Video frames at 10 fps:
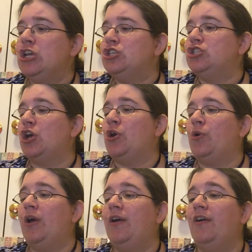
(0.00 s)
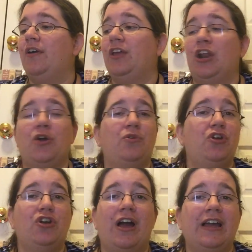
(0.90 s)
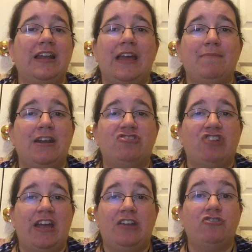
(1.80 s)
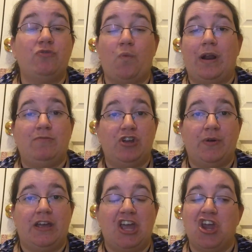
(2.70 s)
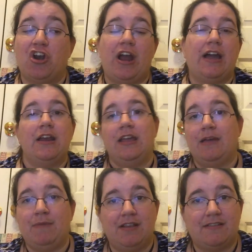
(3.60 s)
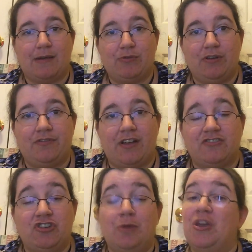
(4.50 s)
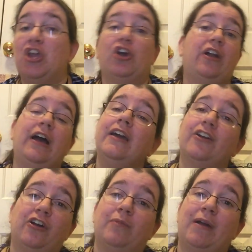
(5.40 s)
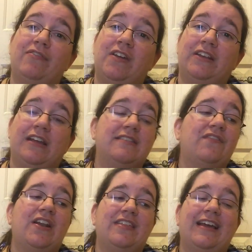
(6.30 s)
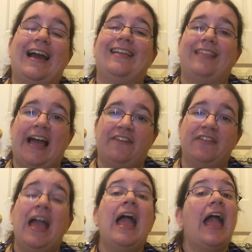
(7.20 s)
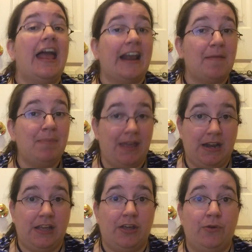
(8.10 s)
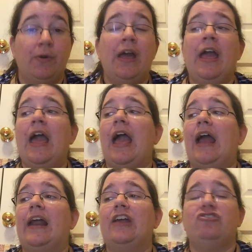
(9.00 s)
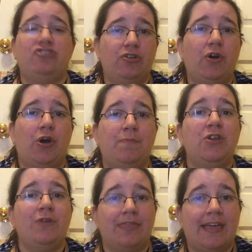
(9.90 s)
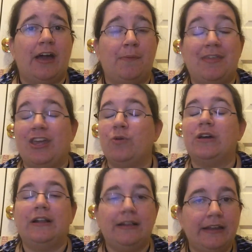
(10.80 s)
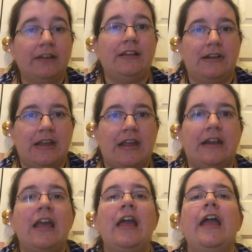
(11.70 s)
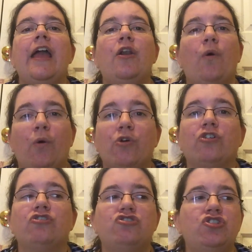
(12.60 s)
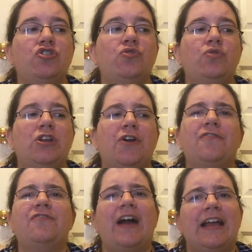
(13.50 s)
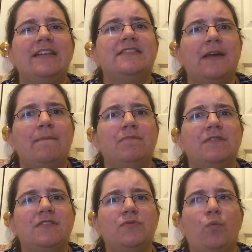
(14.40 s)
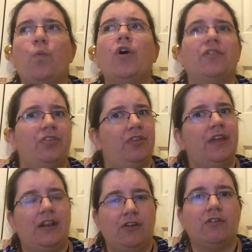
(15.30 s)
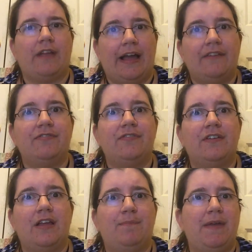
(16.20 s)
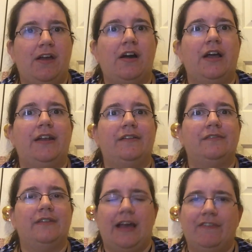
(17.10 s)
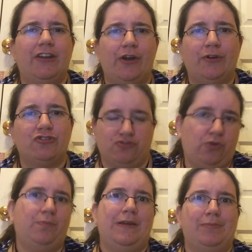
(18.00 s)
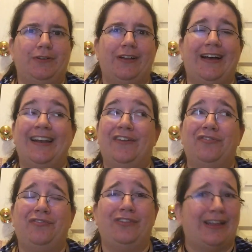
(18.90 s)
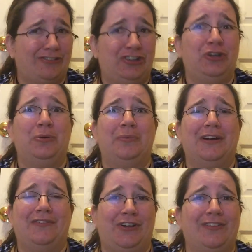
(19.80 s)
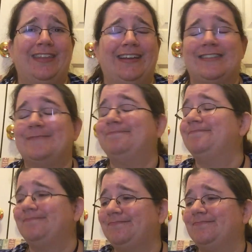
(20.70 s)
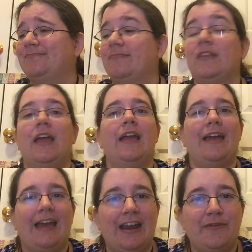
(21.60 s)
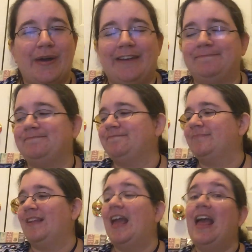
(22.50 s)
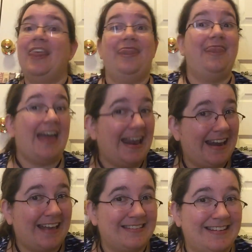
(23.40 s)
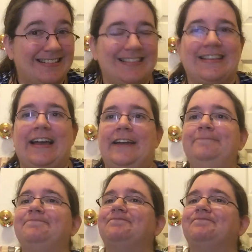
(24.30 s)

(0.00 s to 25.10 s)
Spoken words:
So, you're not going to get me to change what I'm doing. You're not going to get me to stop doing Flosstube. You're not going to hurt my feelings. If anything, I laugh and I pity you. And I do hope you get the help that you clearly need in order to, find some worth in your life beyond having to go and troll people on Flosstube of all things. Anyway, that nastiness aside,